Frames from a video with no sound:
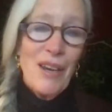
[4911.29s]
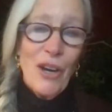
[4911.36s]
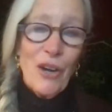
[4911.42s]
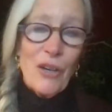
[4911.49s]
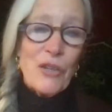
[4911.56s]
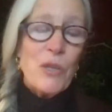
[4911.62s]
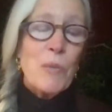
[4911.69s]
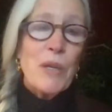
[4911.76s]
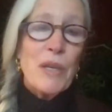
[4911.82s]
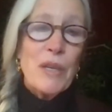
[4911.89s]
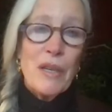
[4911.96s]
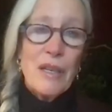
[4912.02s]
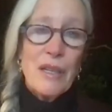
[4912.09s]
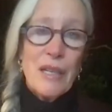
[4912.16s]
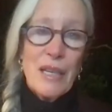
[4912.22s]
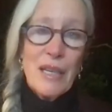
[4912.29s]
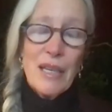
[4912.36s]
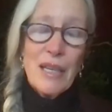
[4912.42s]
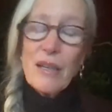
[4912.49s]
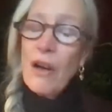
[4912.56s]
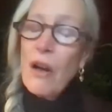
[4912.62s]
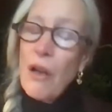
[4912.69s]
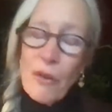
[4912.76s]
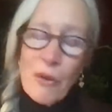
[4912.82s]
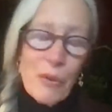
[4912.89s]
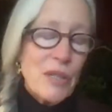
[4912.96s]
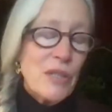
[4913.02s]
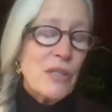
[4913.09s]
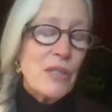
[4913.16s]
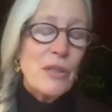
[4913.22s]
her spirit in all that
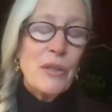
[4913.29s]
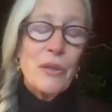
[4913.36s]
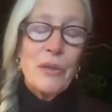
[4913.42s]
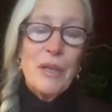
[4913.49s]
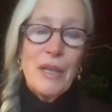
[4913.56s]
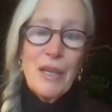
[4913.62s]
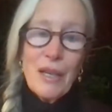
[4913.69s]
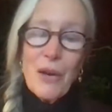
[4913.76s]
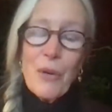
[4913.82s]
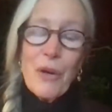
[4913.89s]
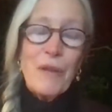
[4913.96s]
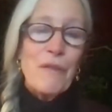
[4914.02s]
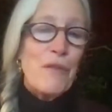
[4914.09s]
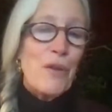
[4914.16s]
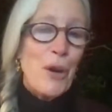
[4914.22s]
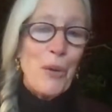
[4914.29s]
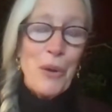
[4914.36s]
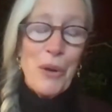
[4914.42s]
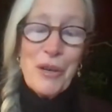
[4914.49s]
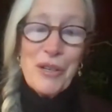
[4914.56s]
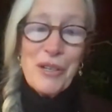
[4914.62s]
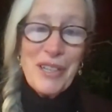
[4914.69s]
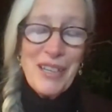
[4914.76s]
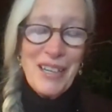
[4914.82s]
we do going forward